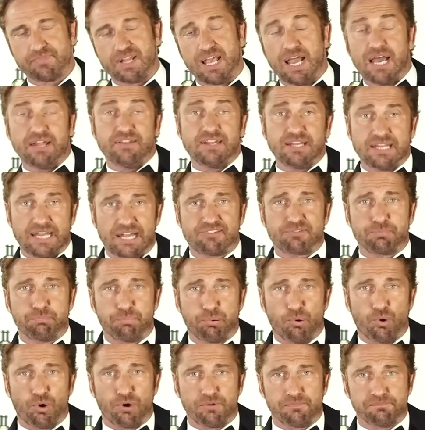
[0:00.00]
I think that's
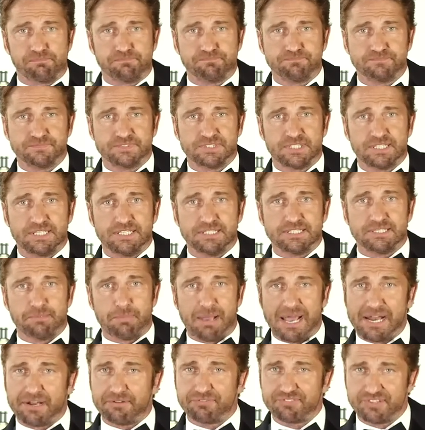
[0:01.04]
important. The
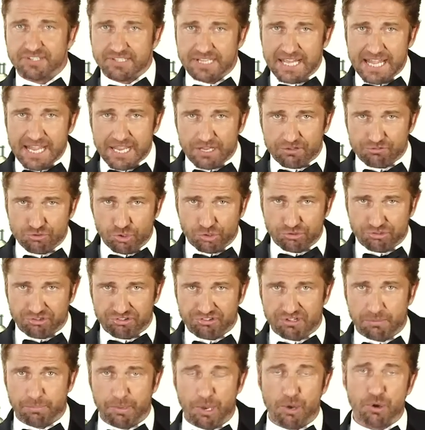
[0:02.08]
man of today is not
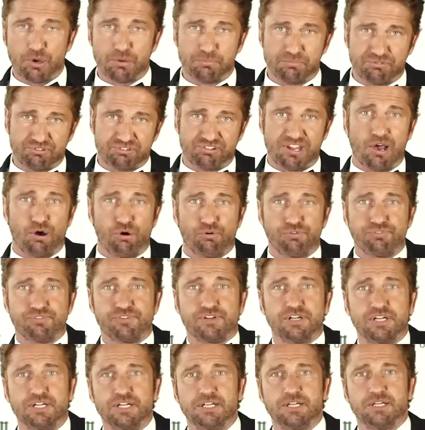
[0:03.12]
just about himself,
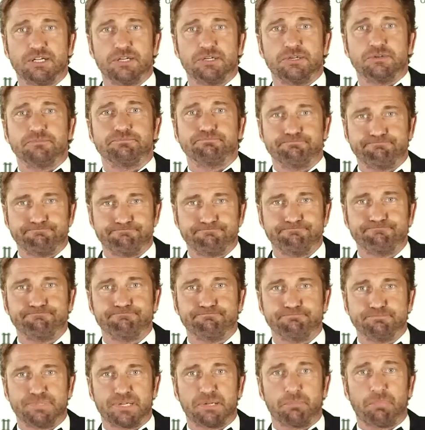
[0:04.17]

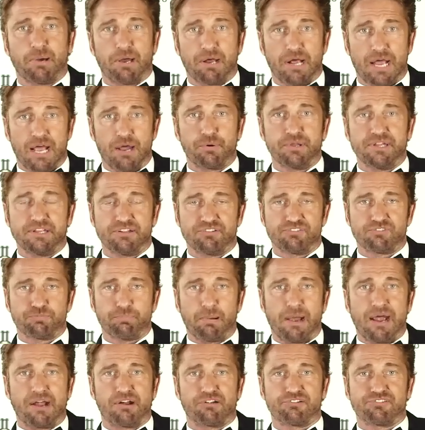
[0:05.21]
but about how he
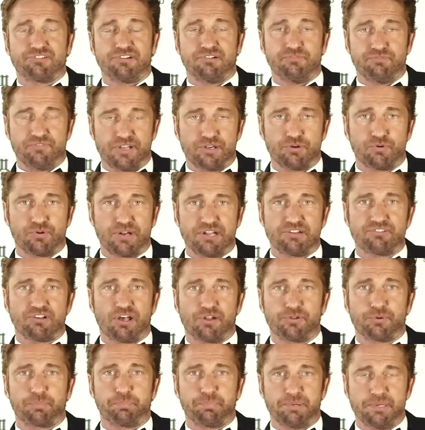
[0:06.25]
inspires and invigorates
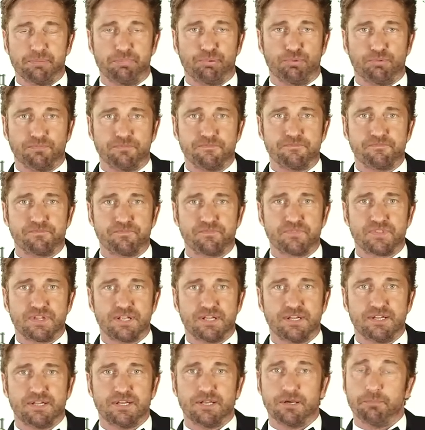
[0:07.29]
other people.
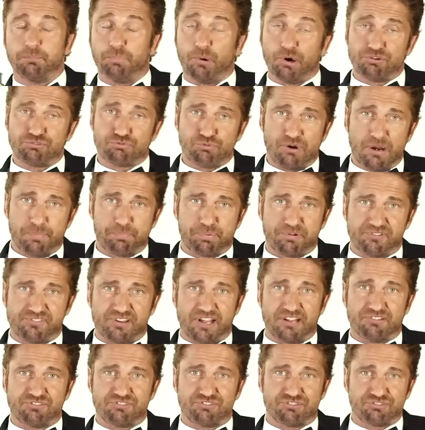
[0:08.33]
Boss
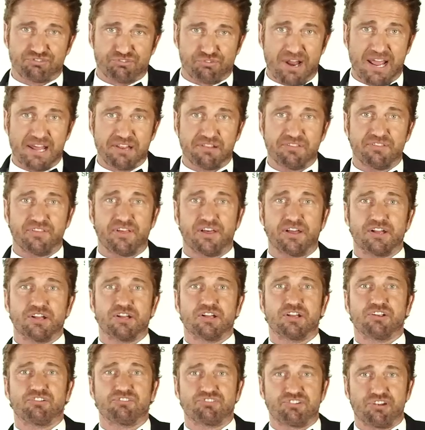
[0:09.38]
represents strength,
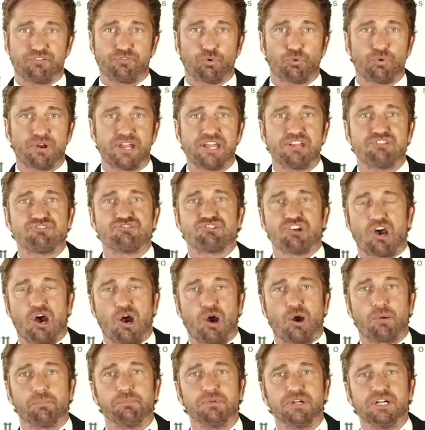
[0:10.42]
chivalry,
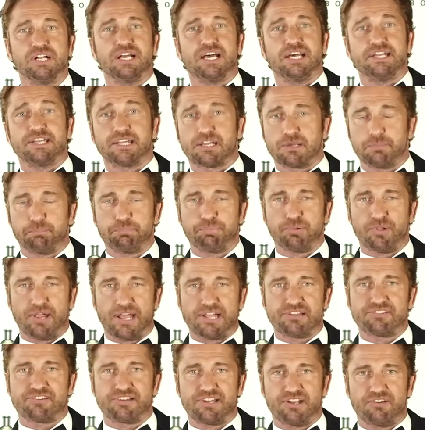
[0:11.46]
charm, and the
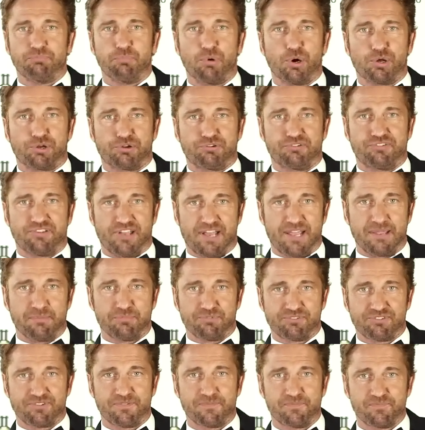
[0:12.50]
complexity of modern
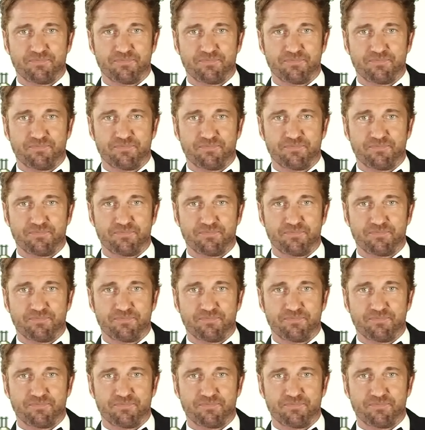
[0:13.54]
times.